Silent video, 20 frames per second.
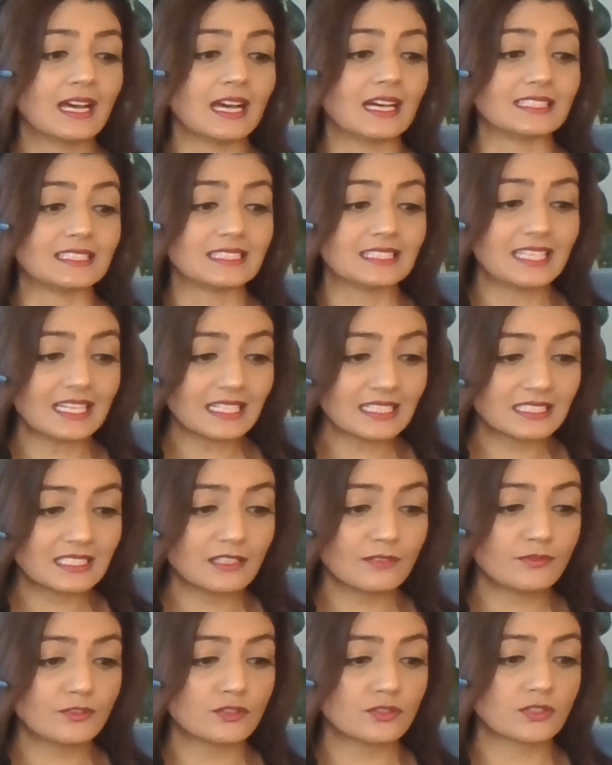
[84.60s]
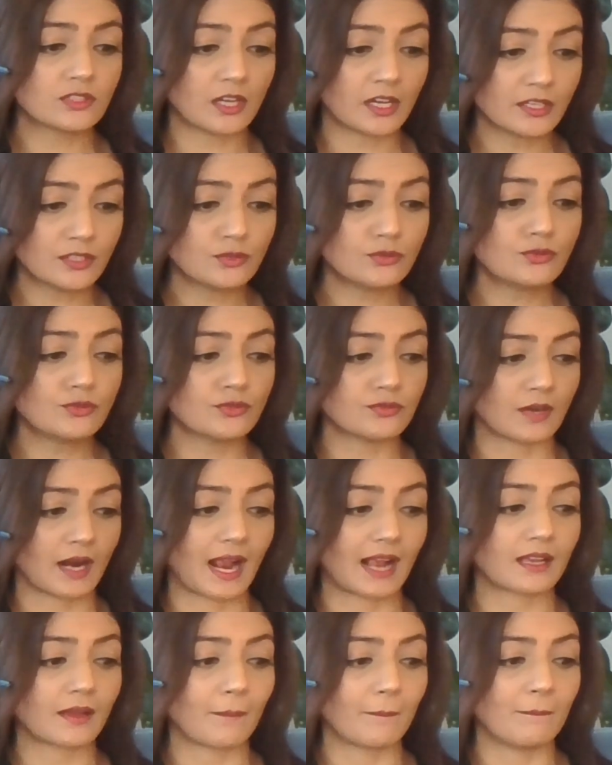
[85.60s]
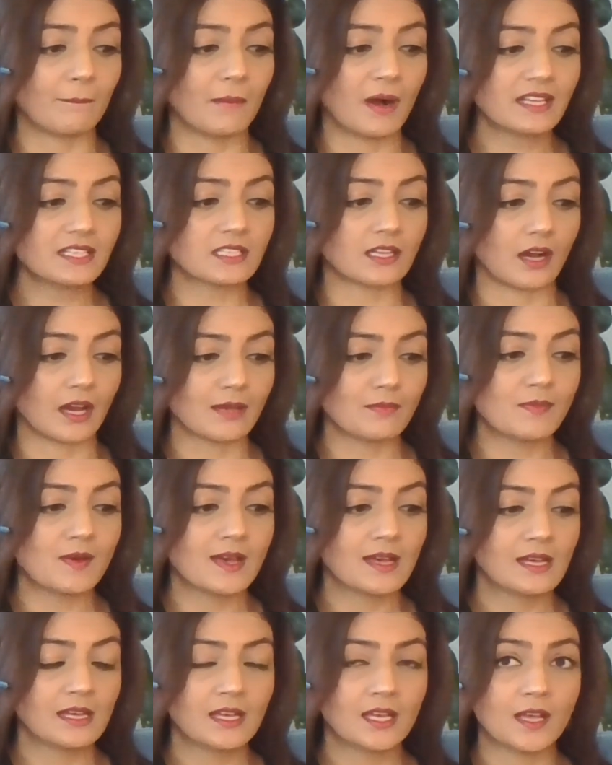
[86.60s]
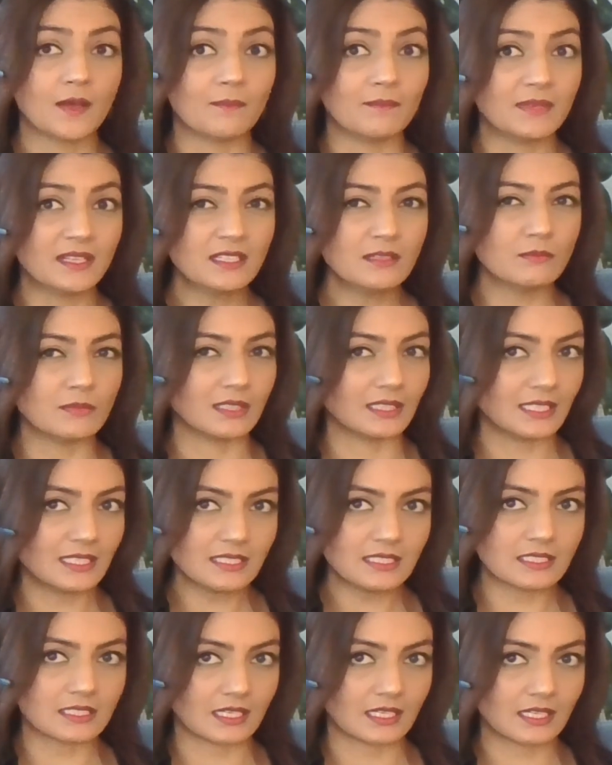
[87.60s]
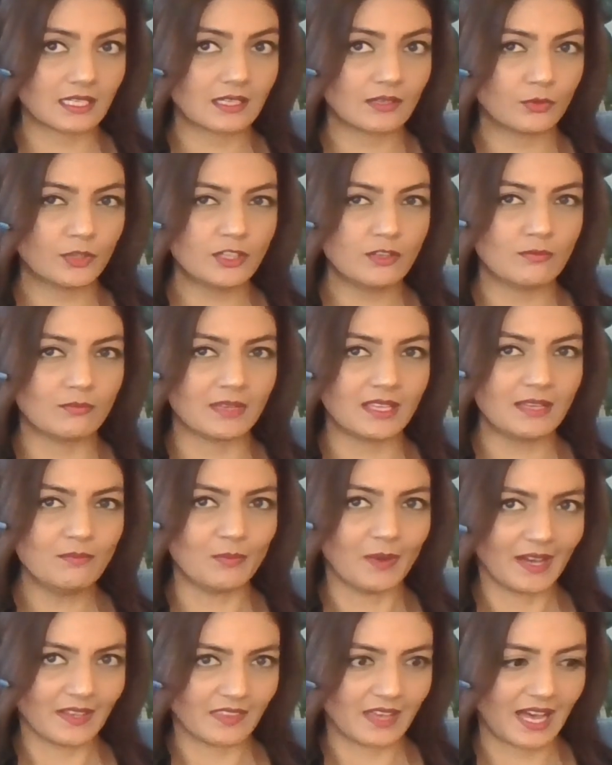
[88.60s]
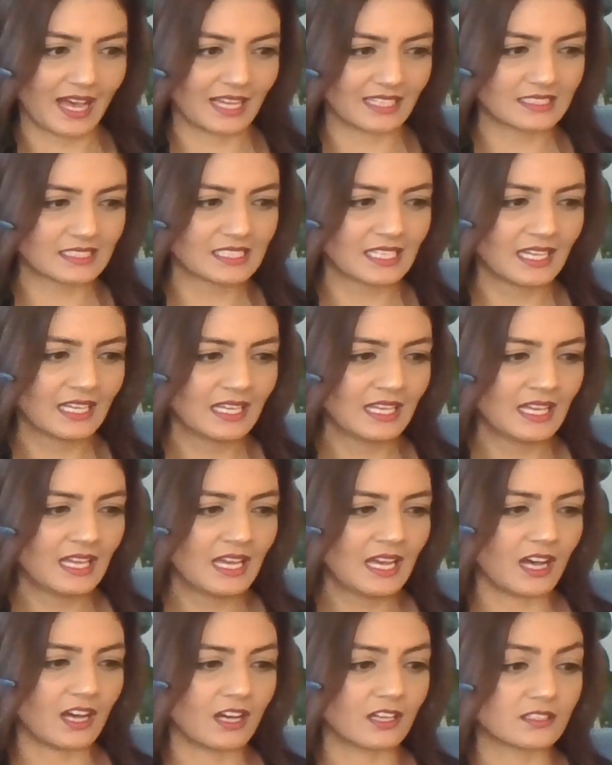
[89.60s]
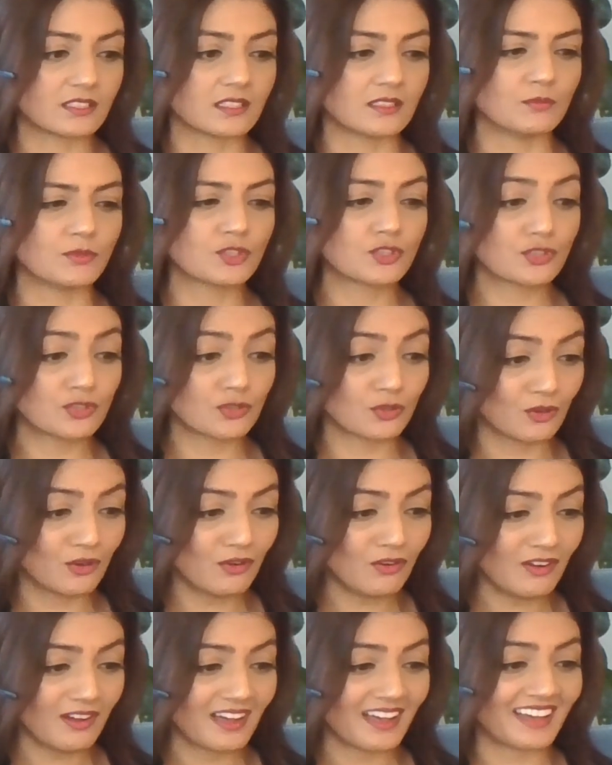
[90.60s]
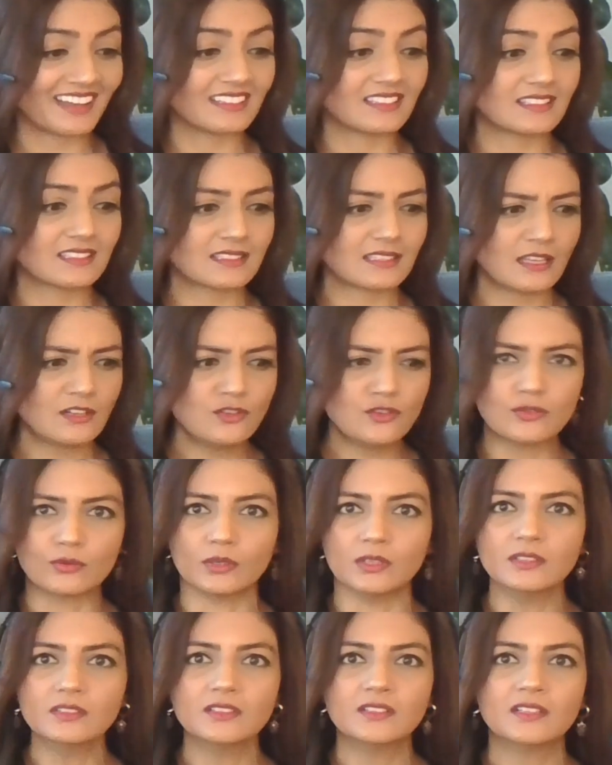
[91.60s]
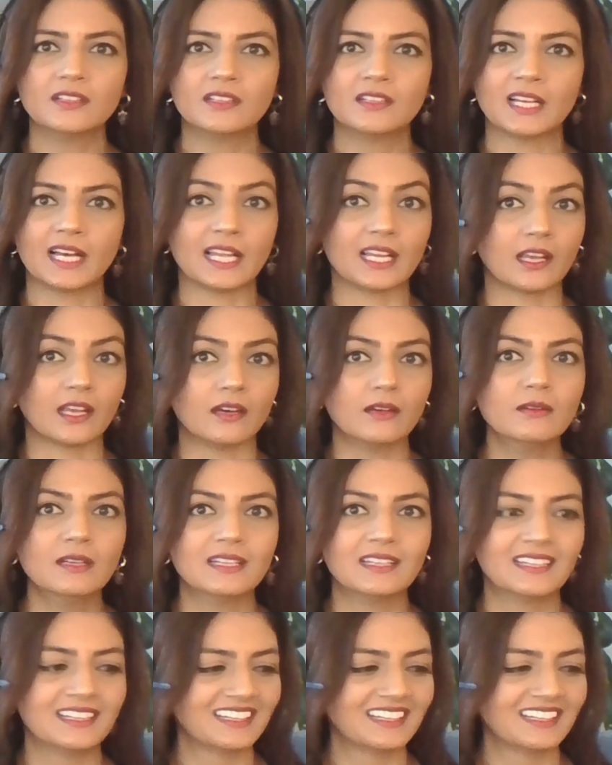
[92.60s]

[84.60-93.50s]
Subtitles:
addictive title track, My Type, minimalistic, what do you mean by that? To the mature and sensual, hello,